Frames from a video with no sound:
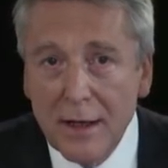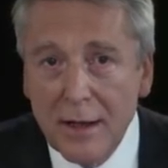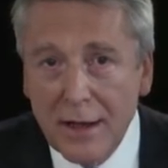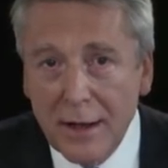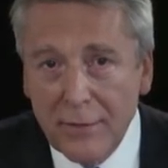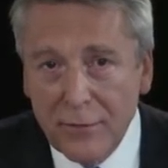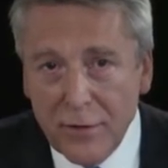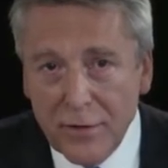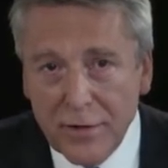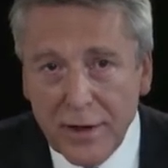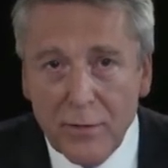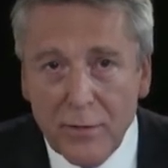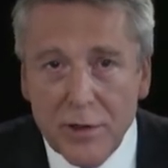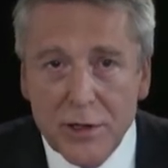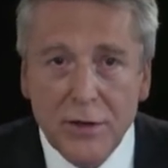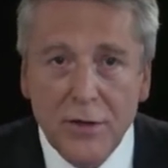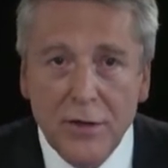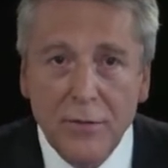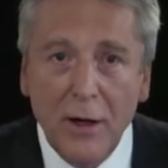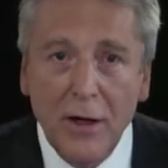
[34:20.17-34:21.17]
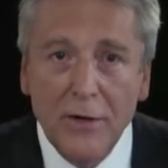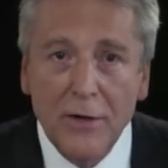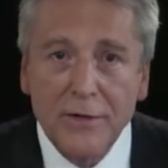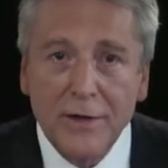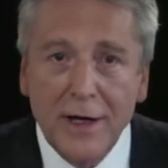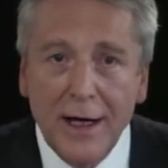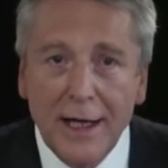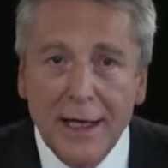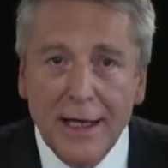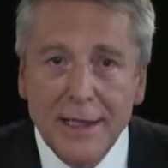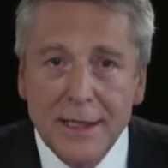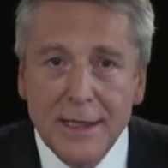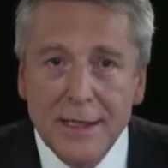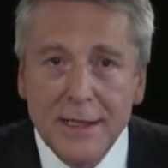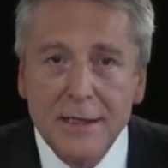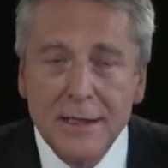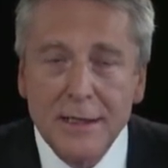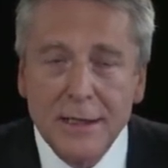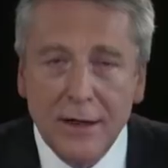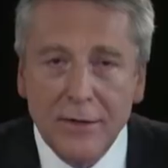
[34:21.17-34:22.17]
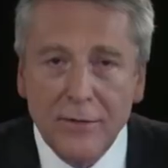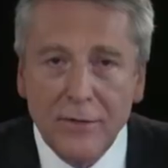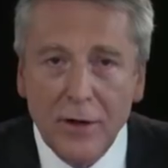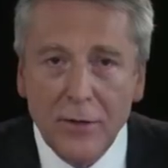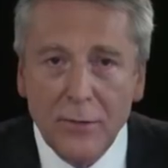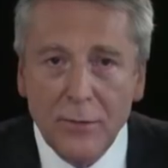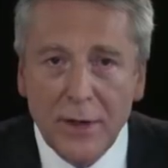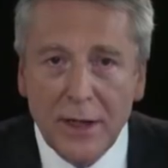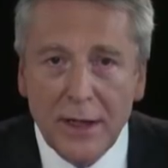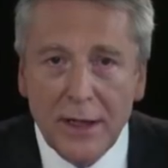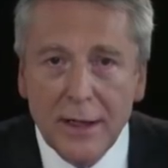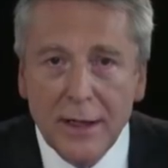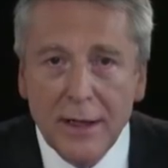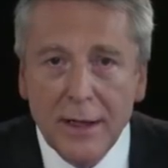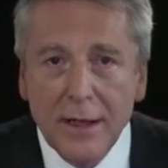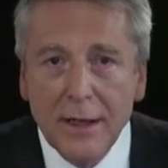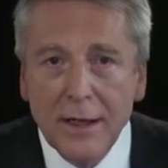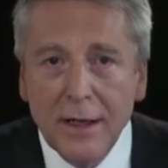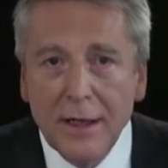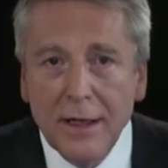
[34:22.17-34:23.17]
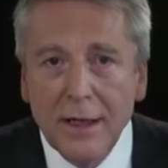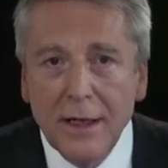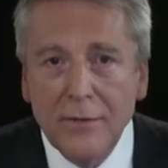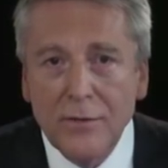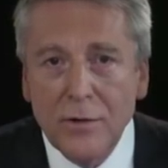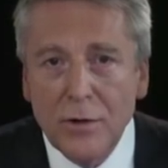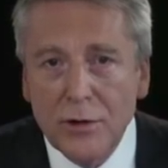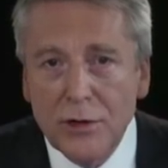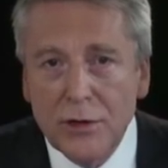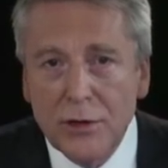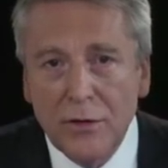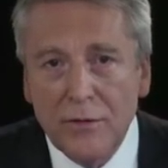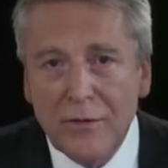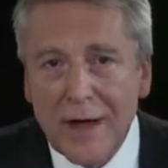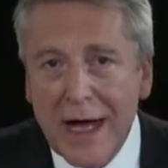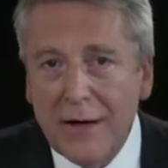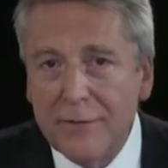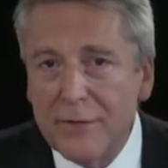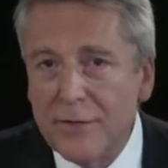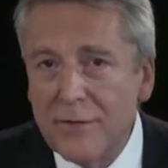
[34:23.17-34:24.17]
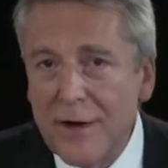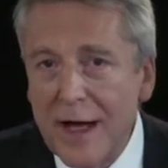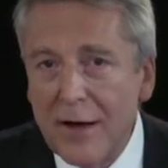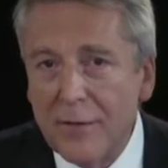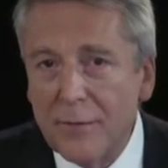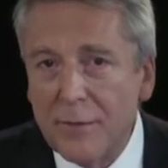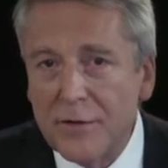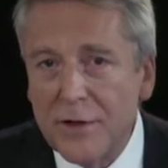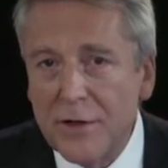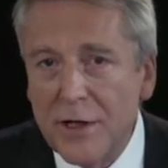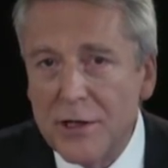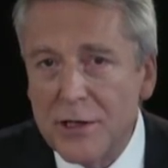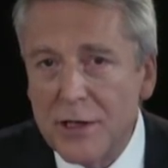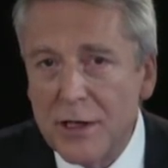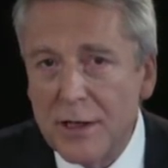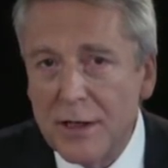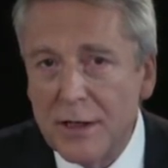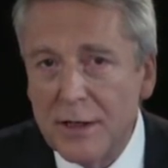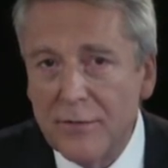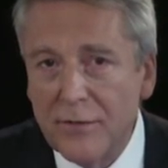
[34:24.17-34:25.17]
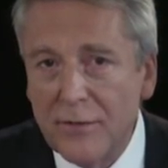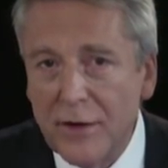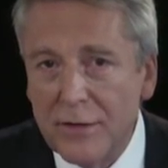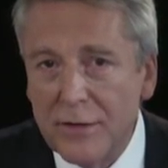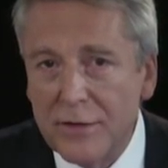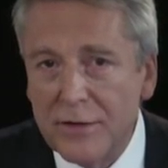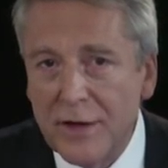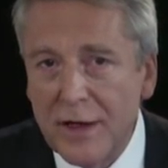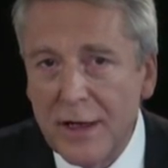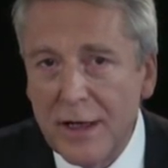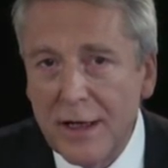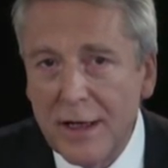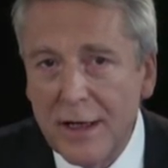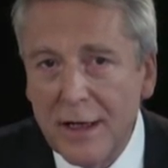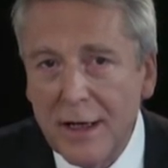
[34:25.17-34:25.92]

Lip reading: If you think we should have post-dilated, then vote B. If you do a valve-in-valve procedure, then vote C.